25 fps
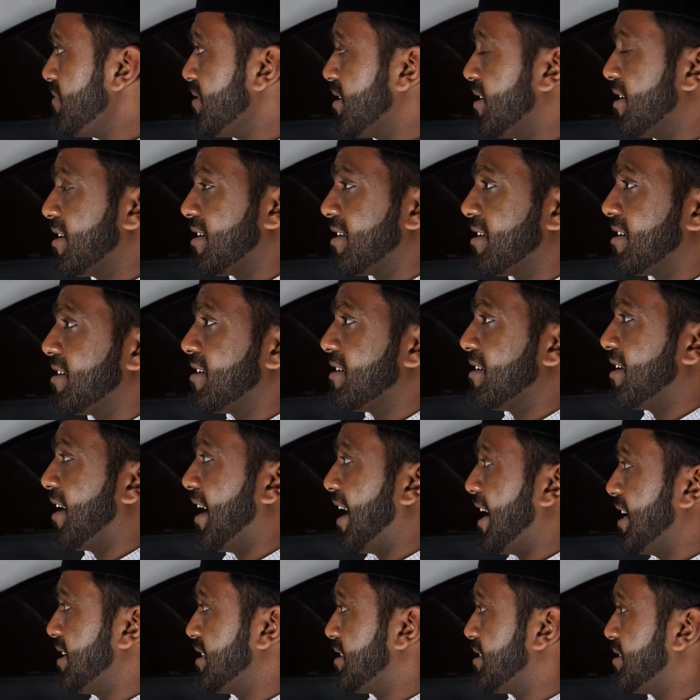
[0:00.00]

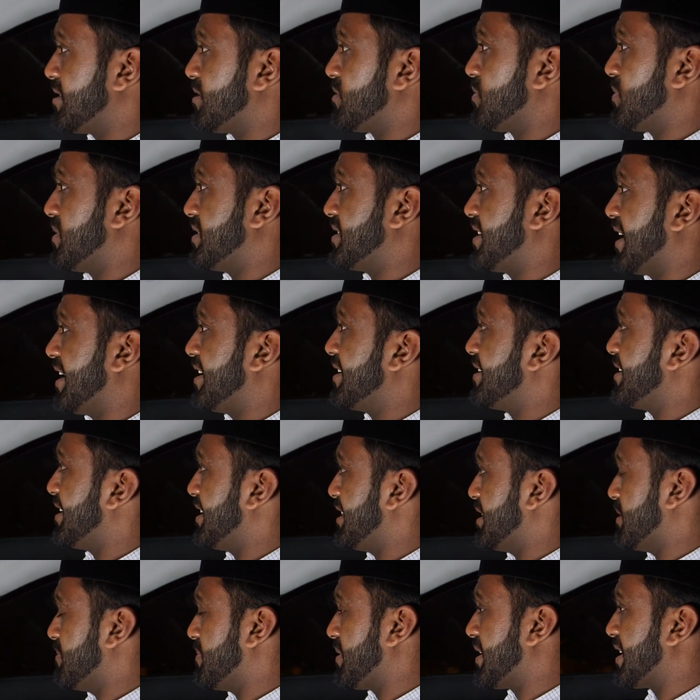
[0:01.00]
As we said
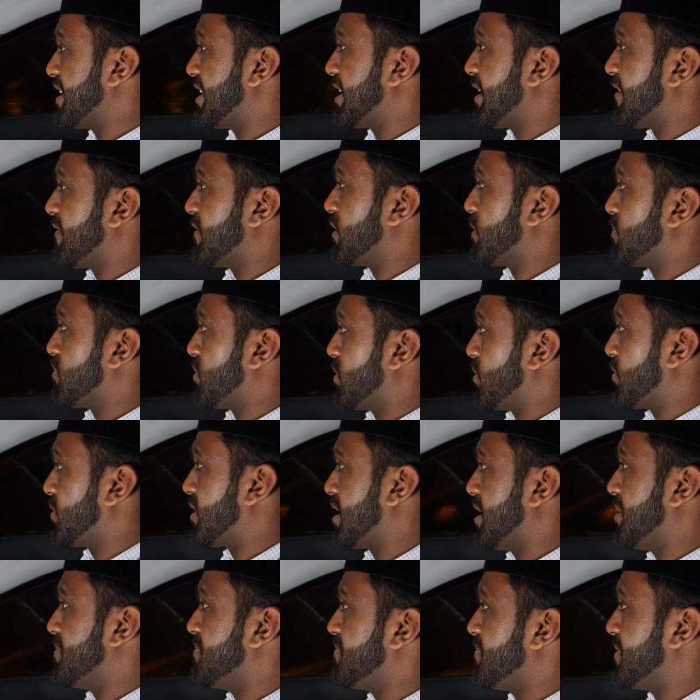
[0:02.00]
in the beginning of the
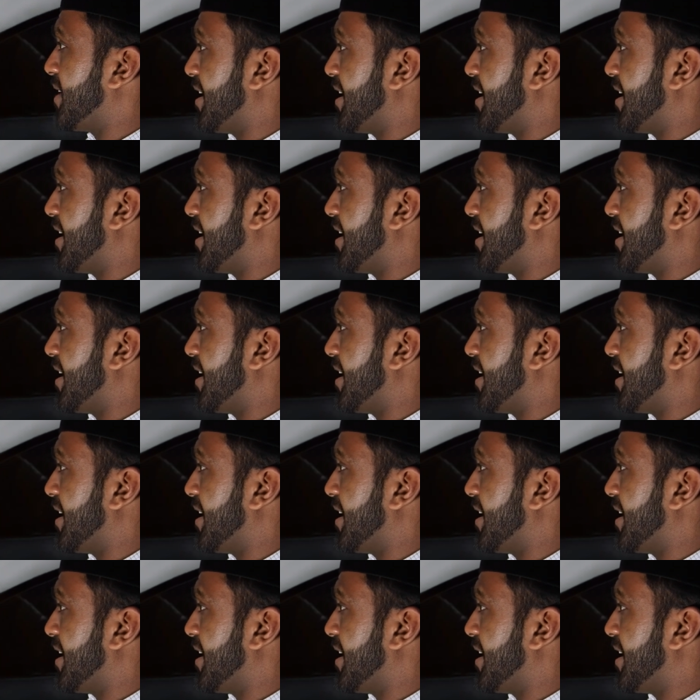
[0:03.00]
program,